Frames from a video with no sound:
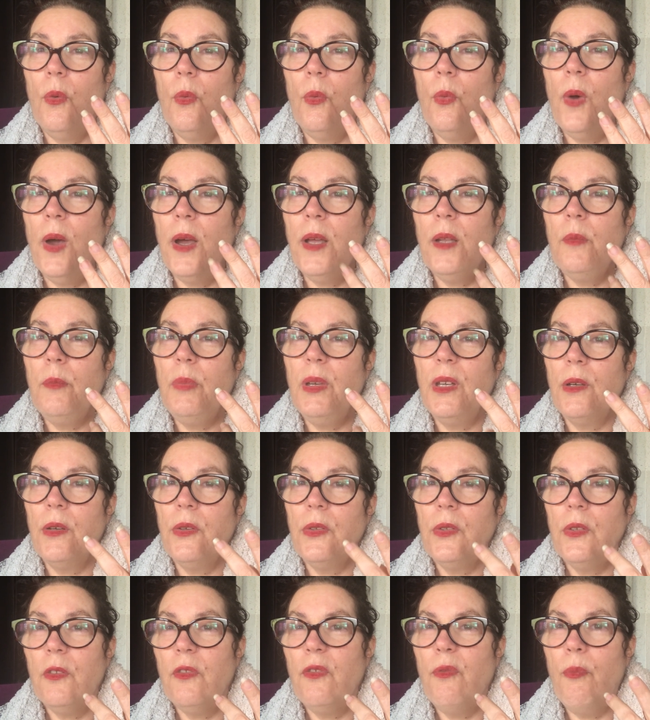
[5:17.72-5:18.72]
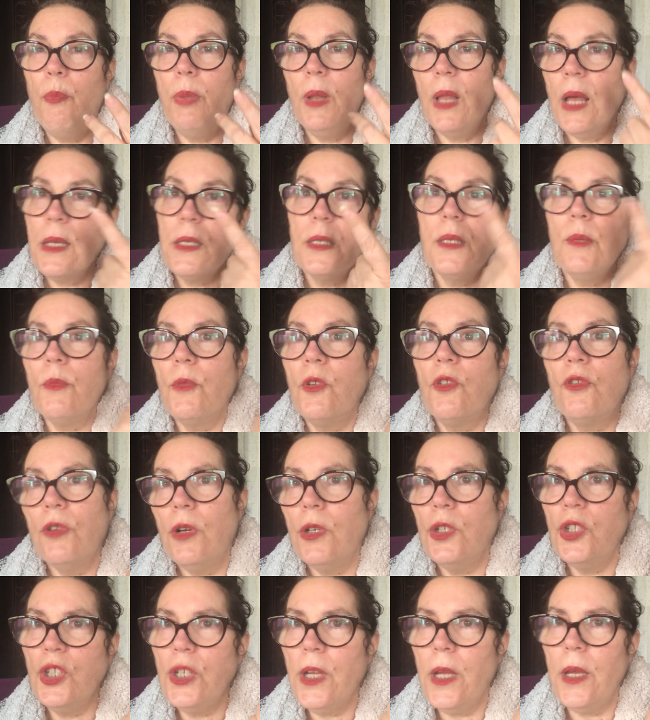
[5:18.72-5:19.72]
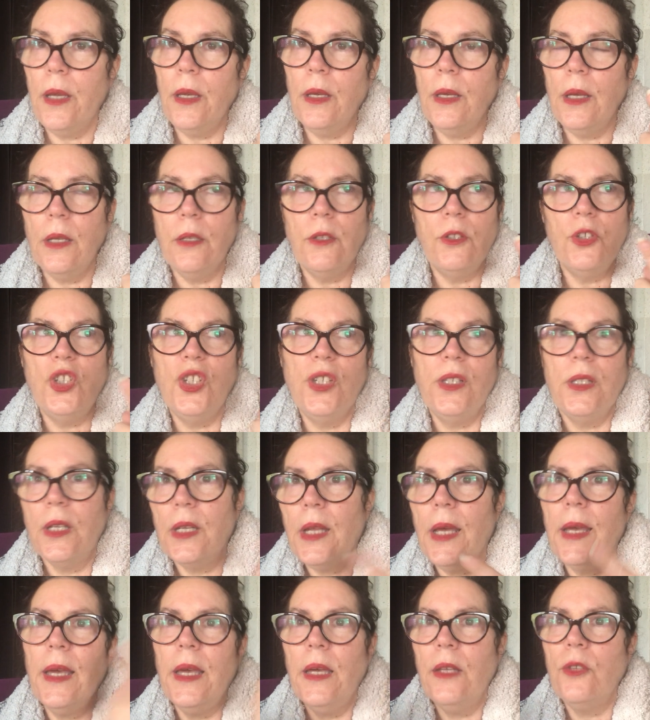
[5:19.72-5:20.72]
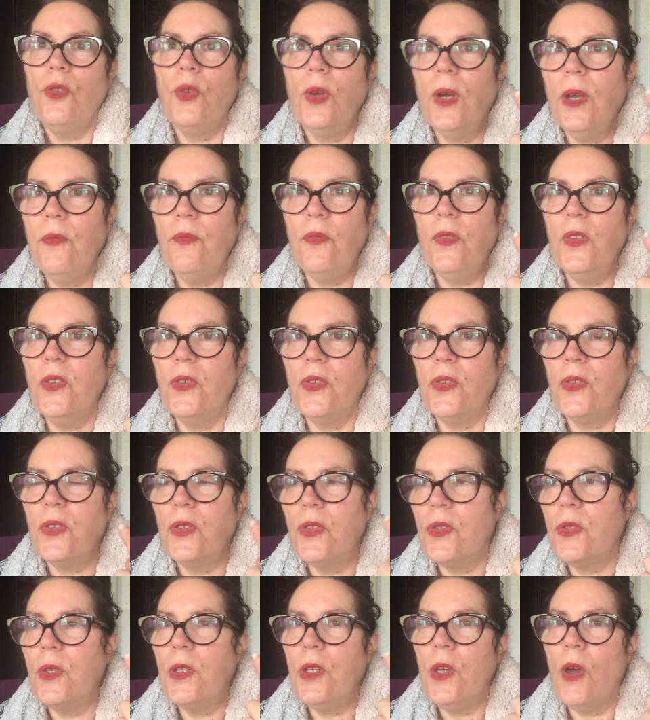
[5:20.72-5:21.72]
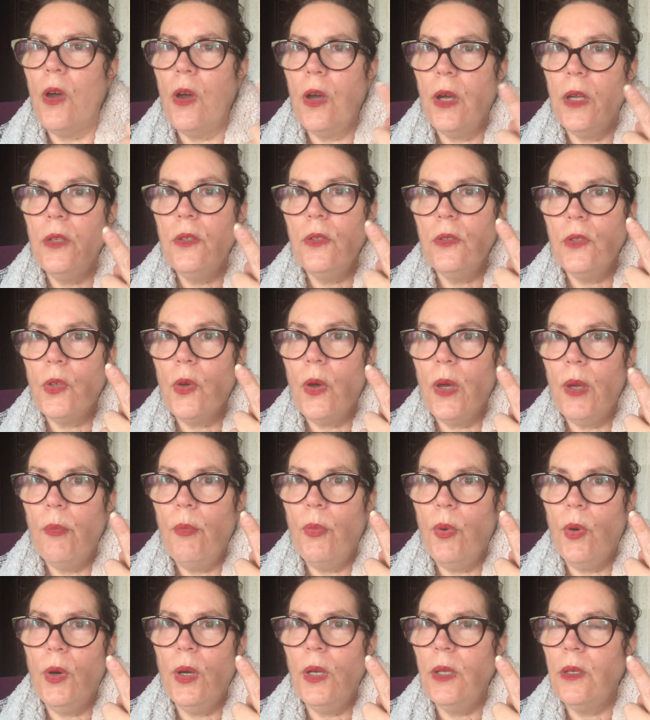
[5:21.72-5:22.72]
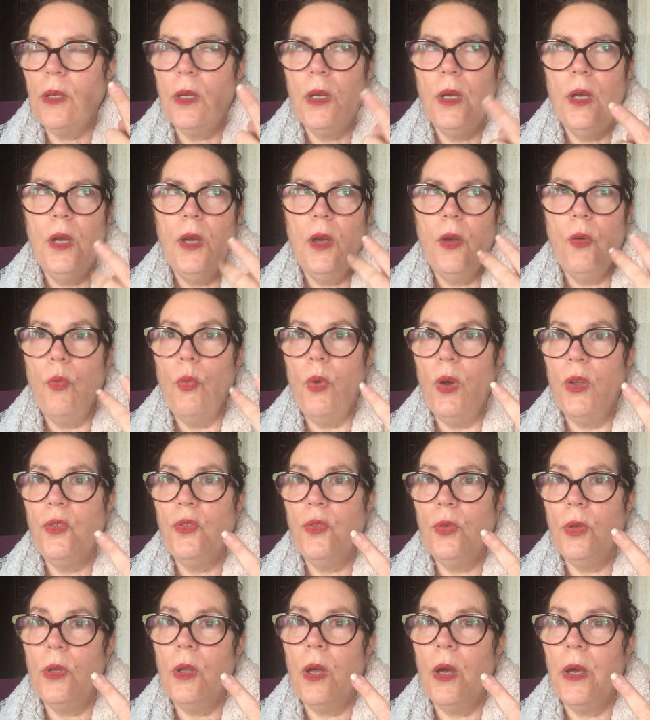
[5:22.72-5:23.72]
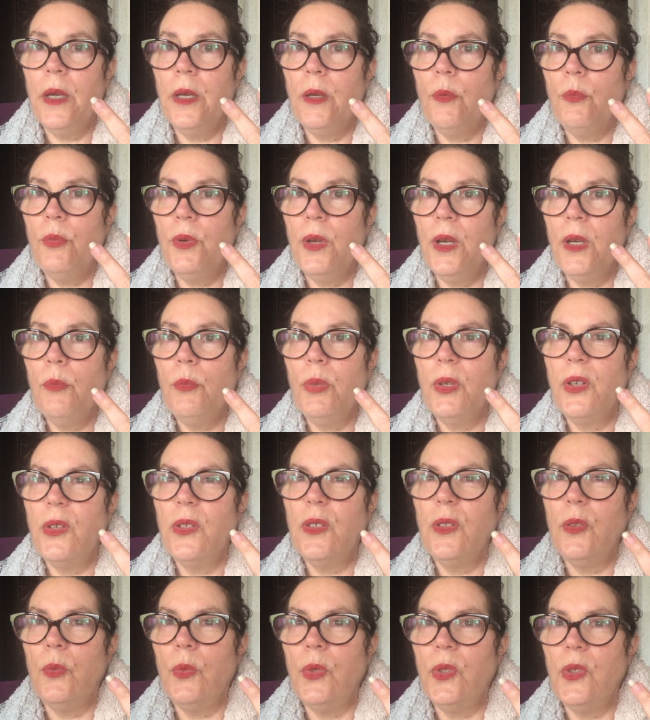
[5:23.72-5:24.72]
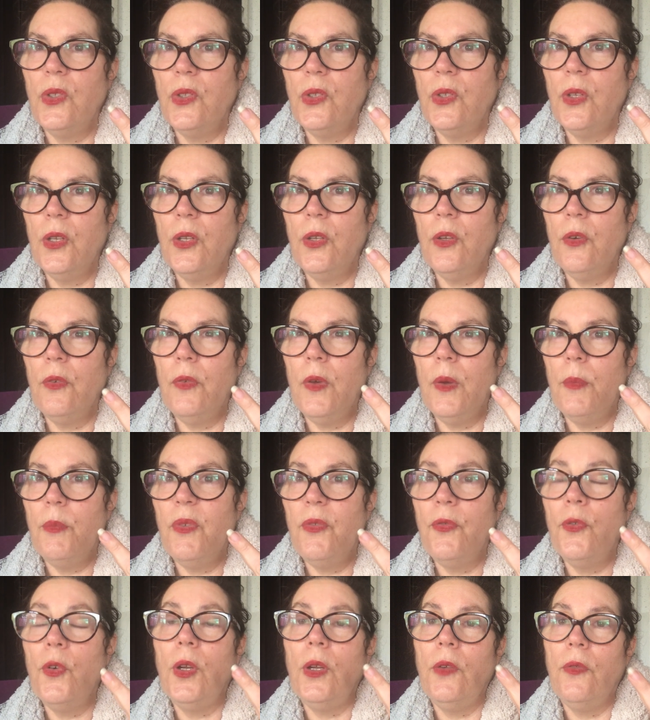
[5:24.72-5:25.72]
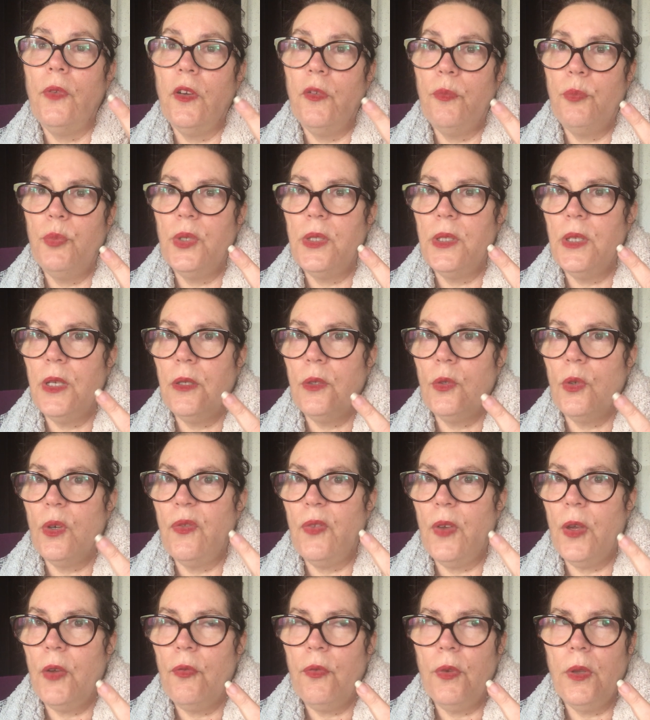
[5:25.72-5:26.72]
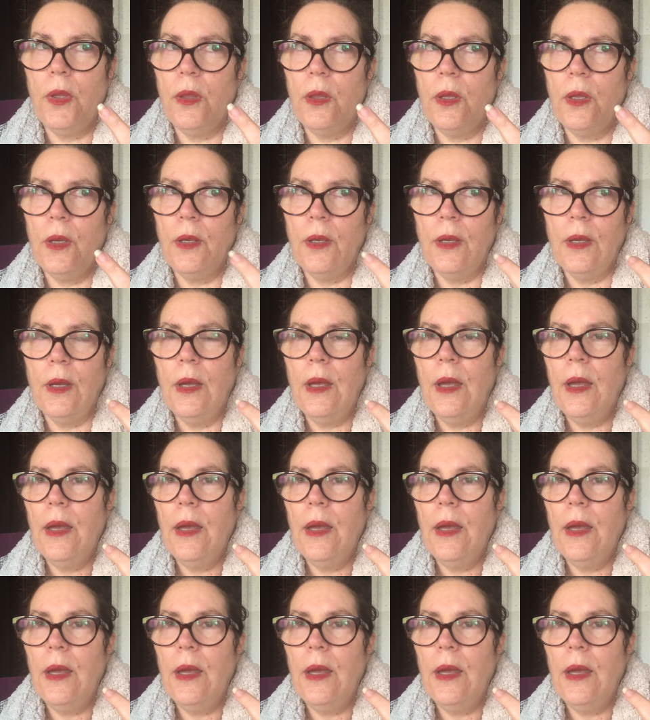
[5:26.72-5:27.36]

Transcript: One because of Blossom Crochet, and she said I had to have this yarn, so I bought. One to Lion Brand because it was November 45% off everything.